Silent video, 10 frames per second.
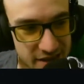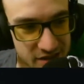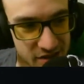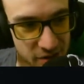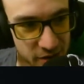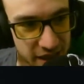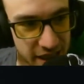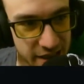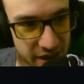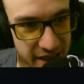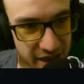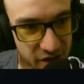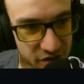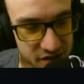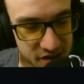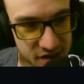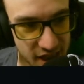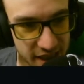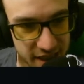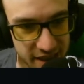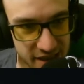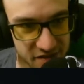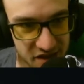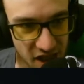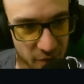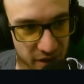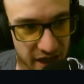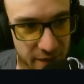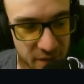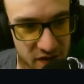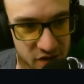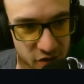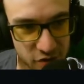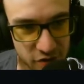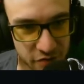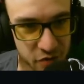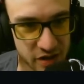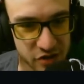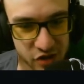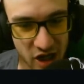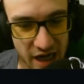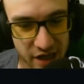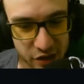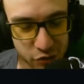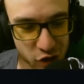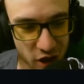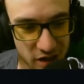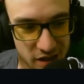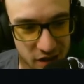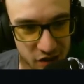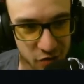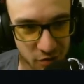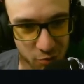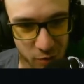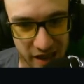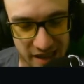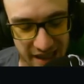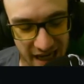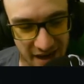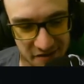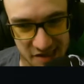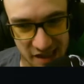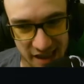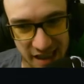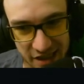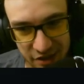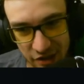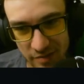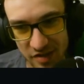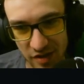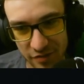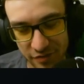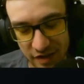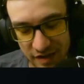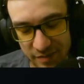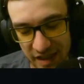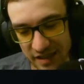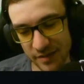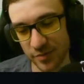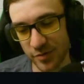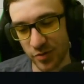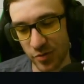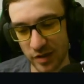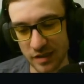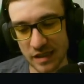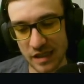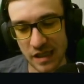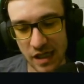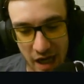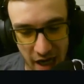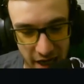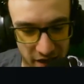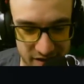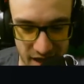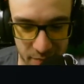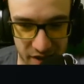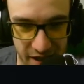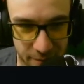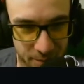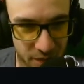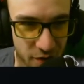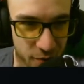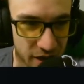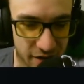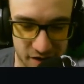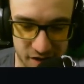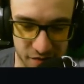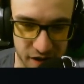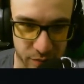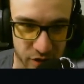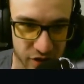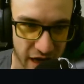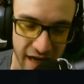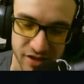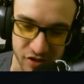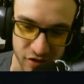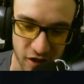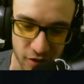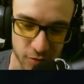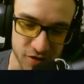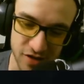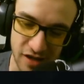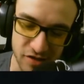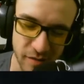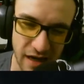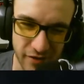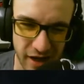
start regaining back health the second he leaves combat. So if you get shot and you duck, you can wait like half a second and you're going to start filling back up real quickly. And on top of that, we have his 5th perk, Headstrong, which allows him to have an